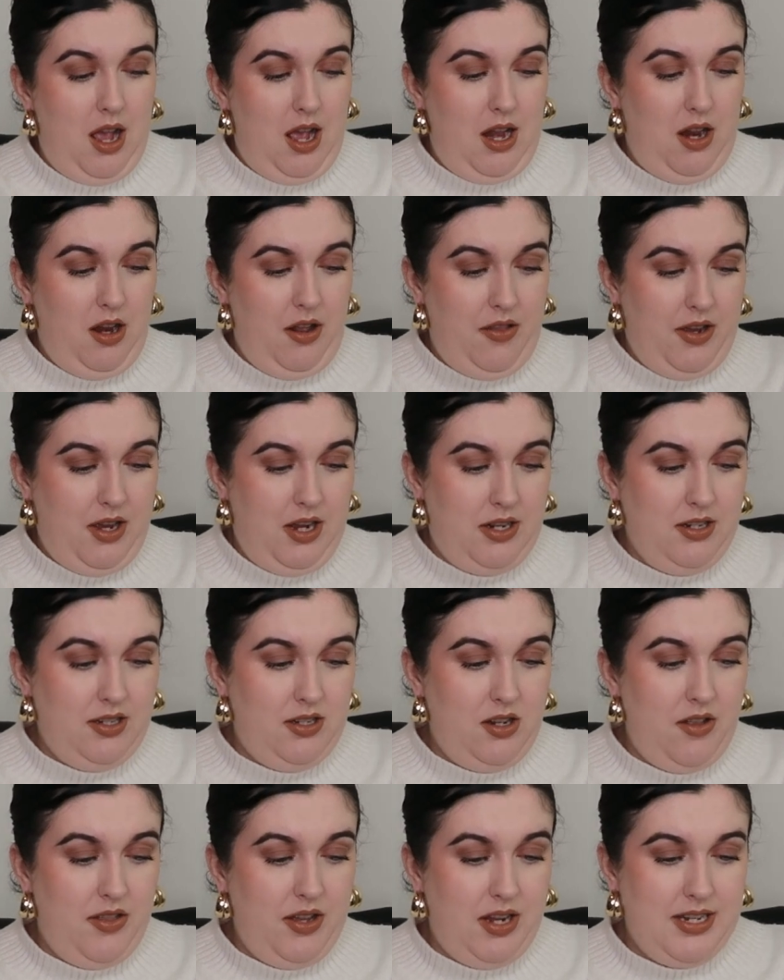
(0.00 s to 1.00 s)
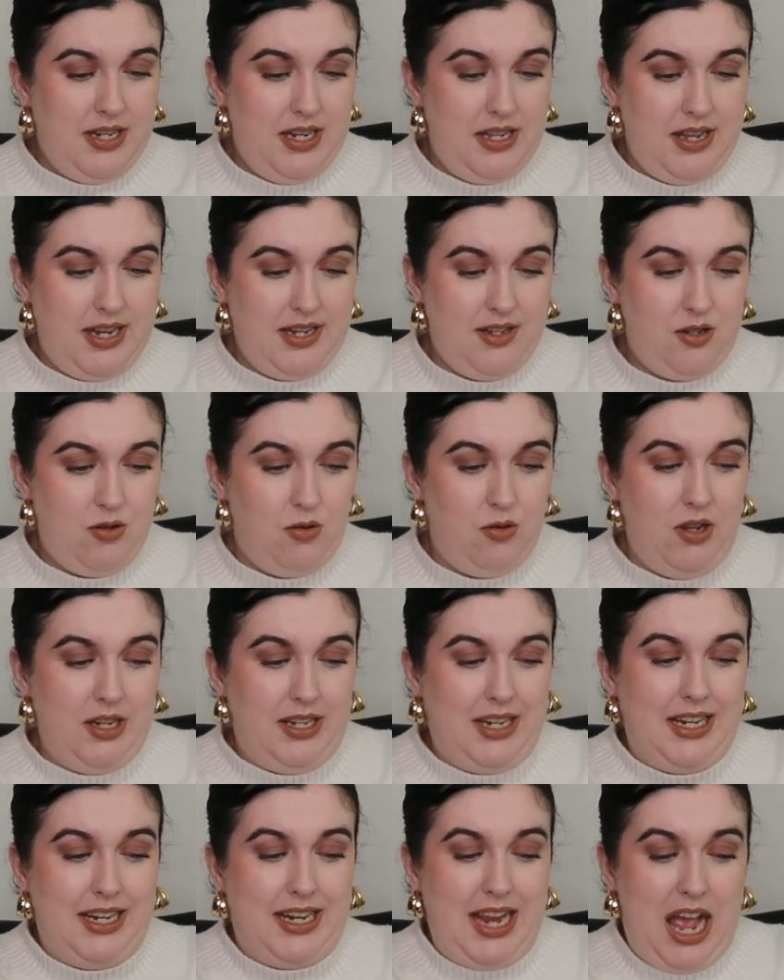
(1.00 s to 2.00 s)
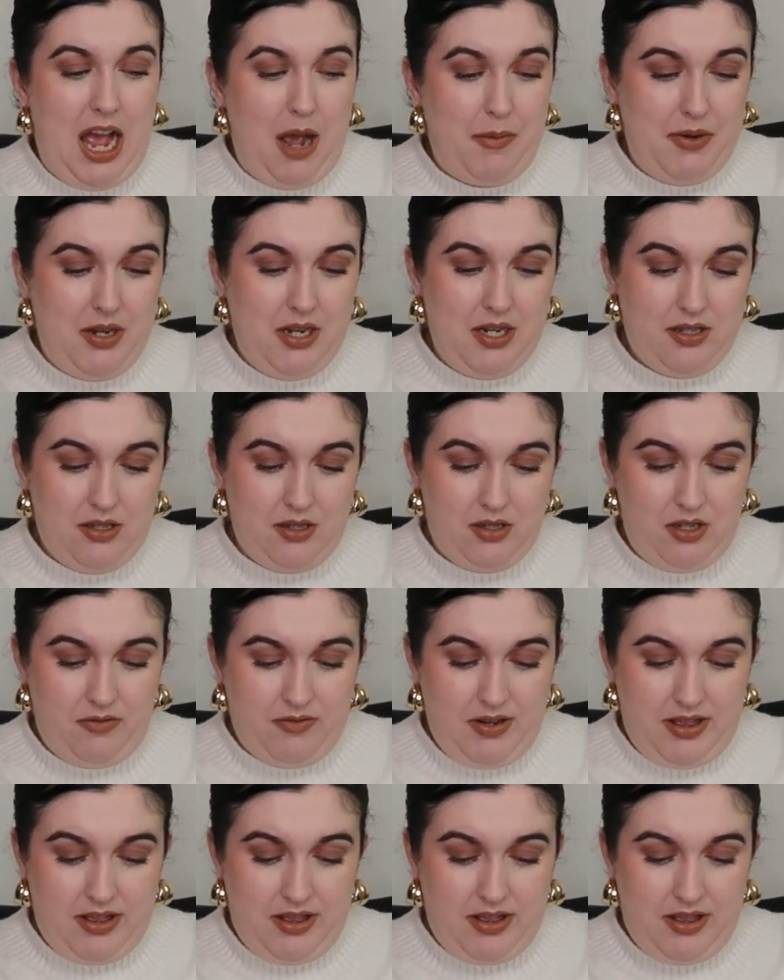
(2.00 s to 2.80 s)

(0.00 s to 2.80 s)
And I just like the idea that it's all like in cabinets and stuff.